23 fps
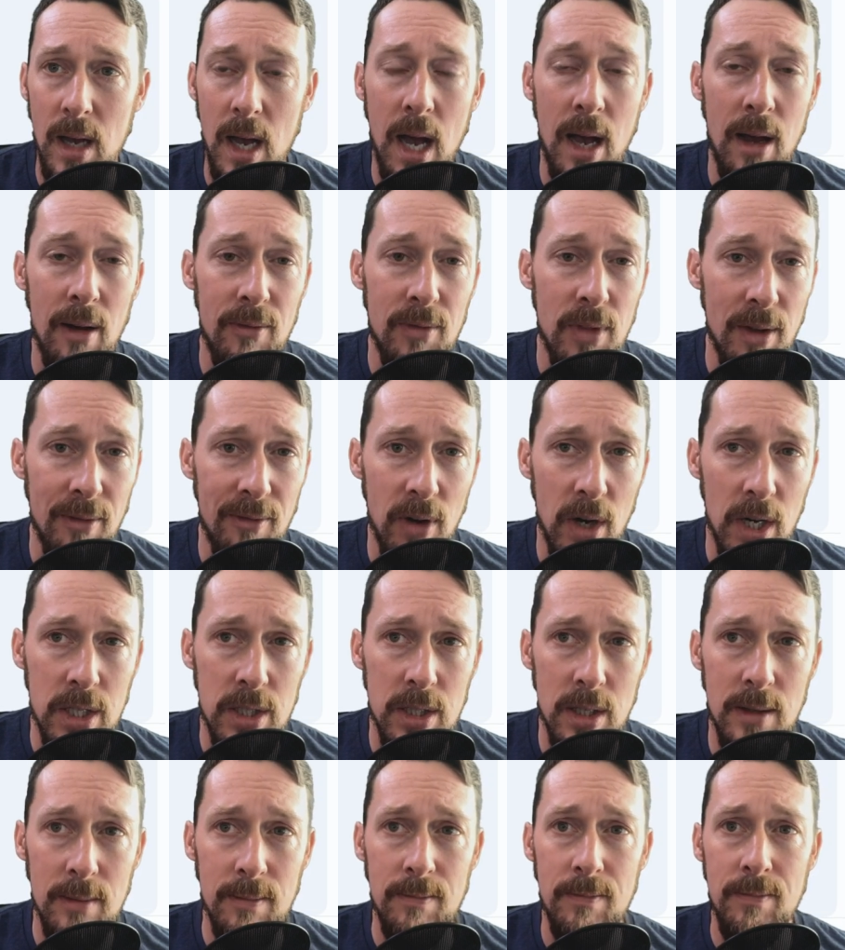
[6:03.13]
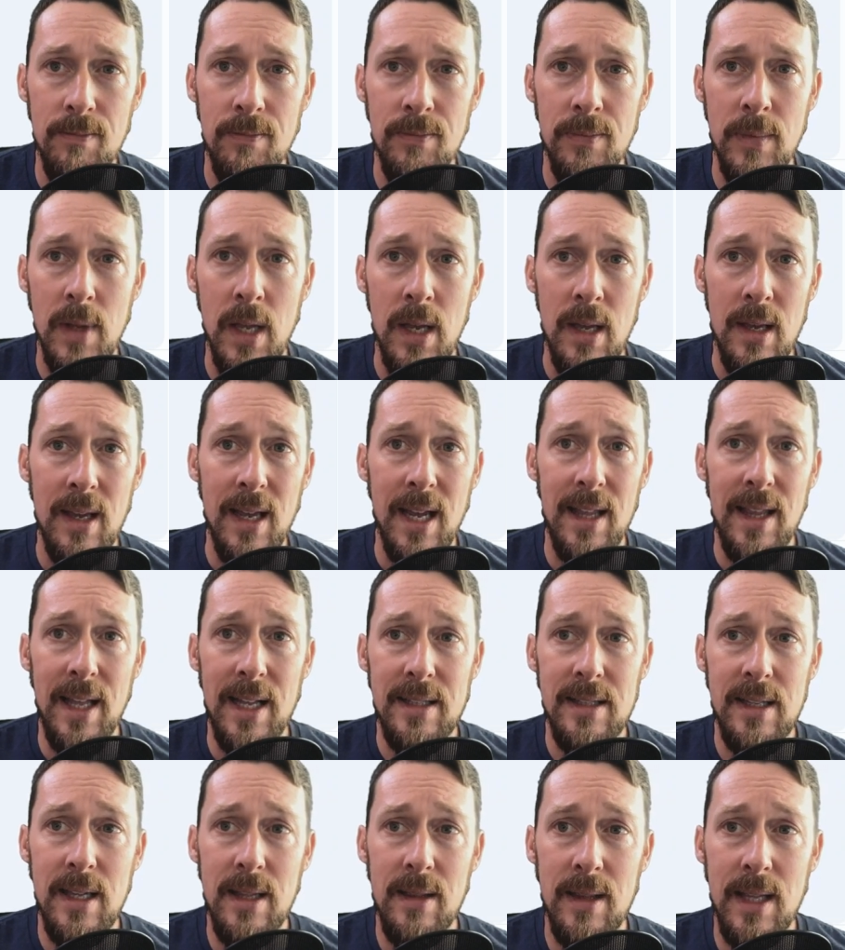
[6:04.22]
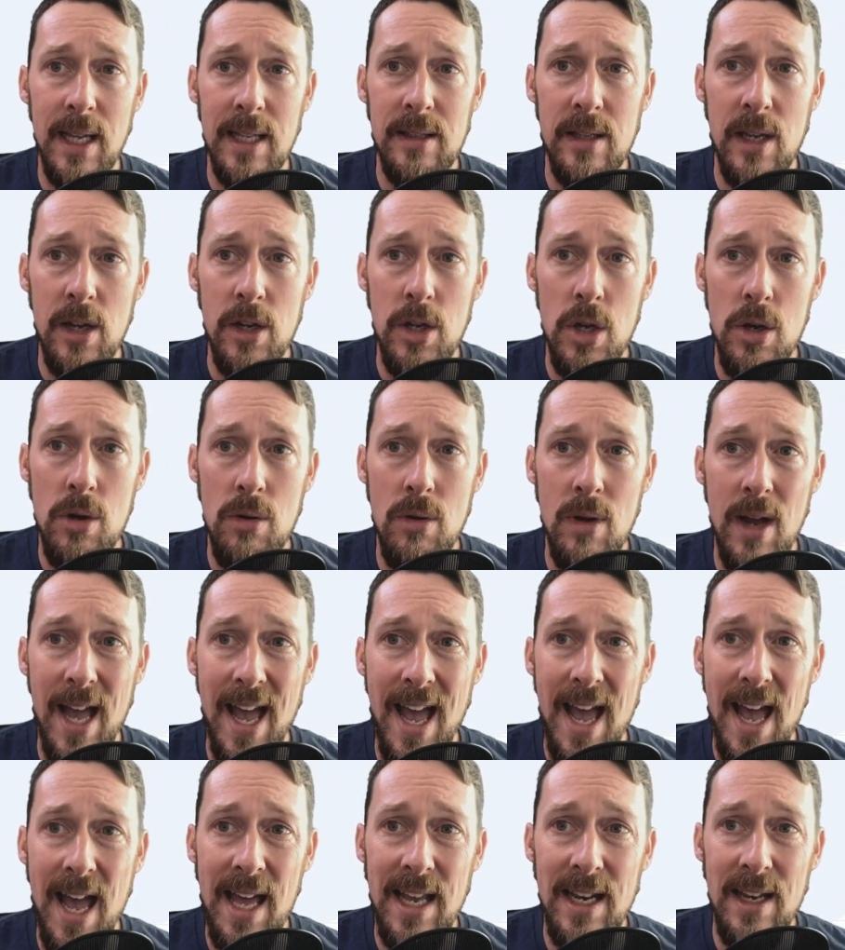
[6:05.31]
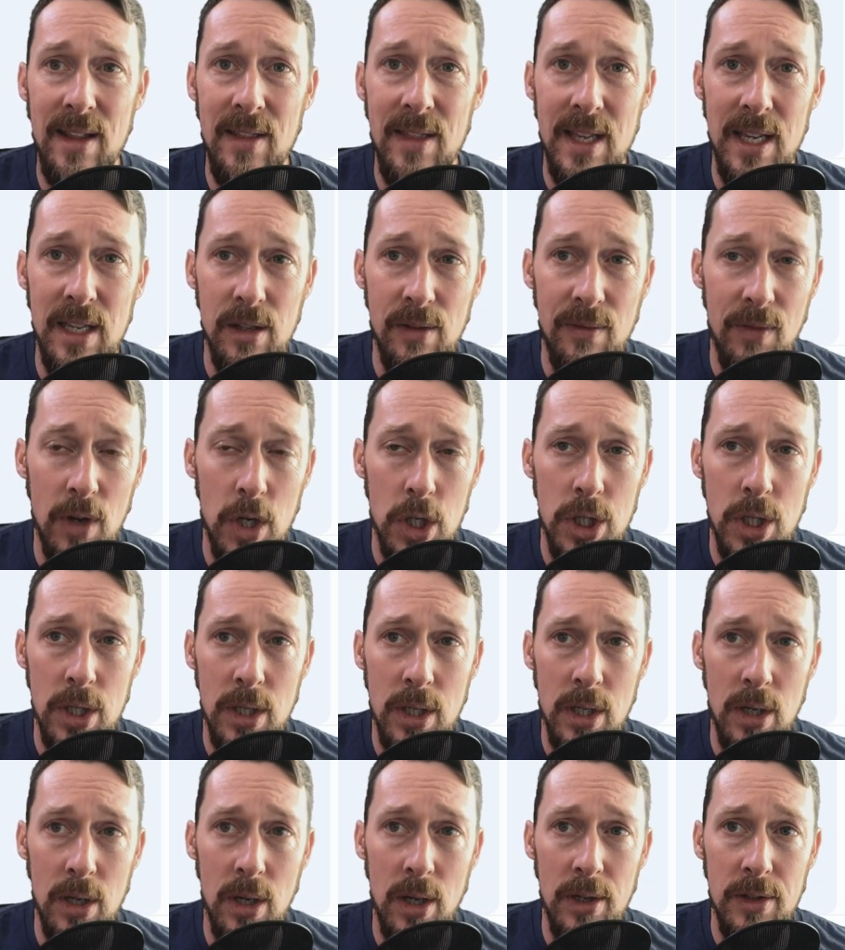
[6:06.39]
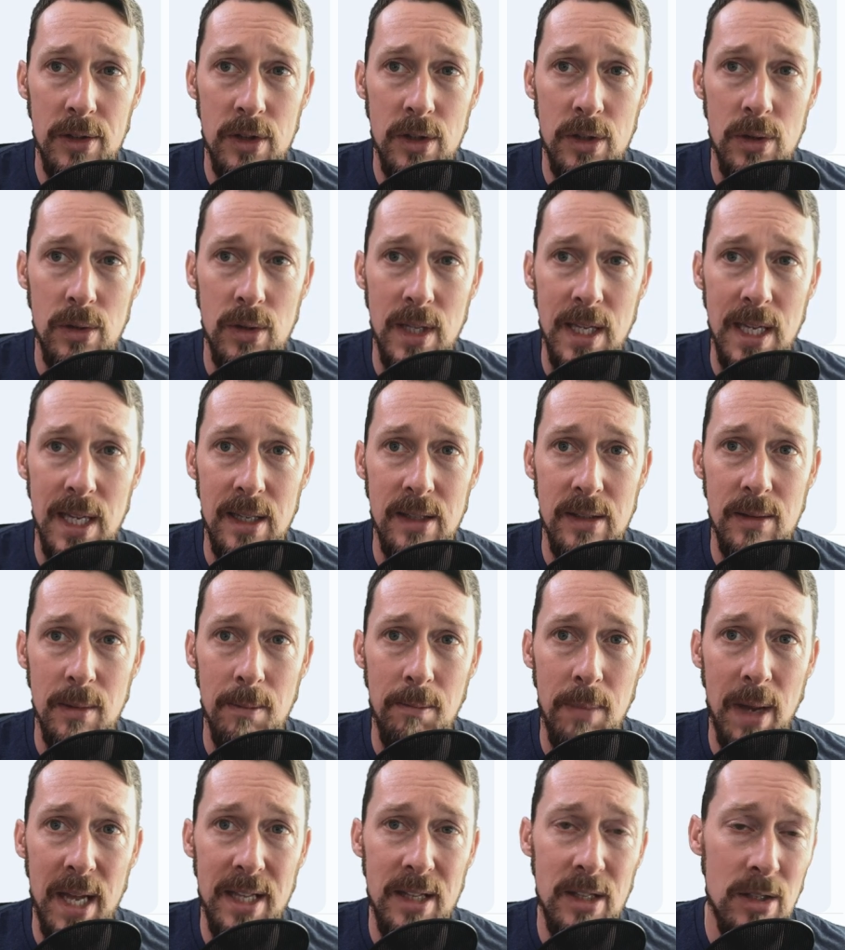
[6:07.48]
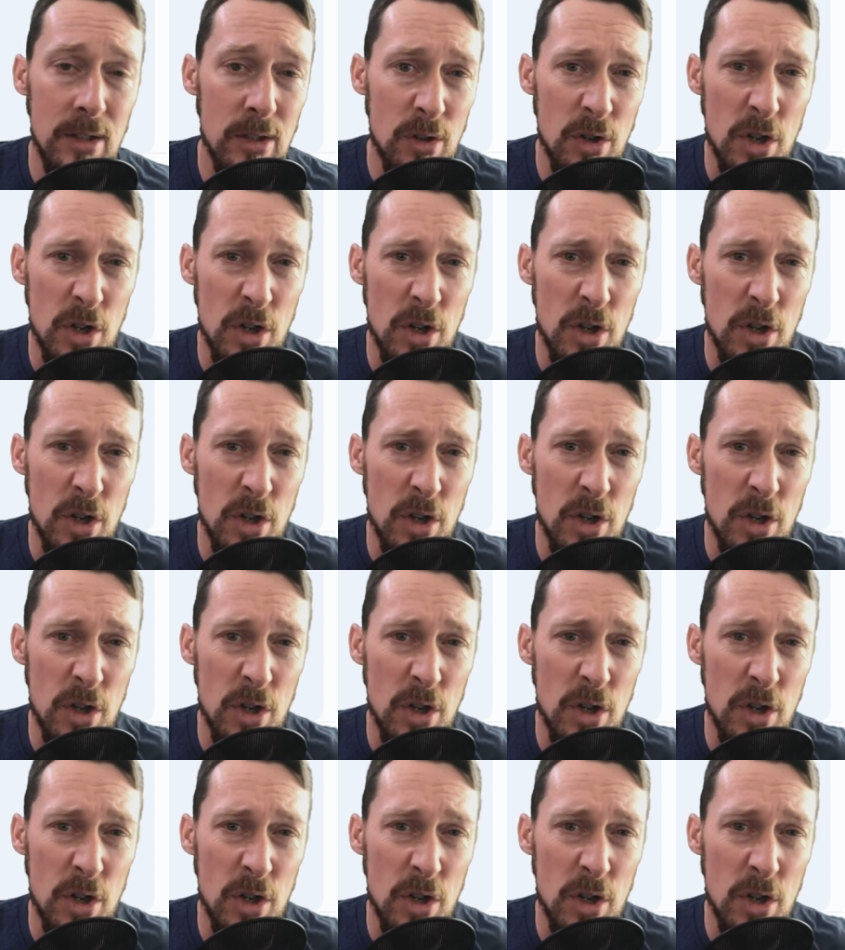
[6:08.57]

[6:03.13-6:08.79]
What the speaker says: of the function. And that's it. That's how you add these function calls to these buttons,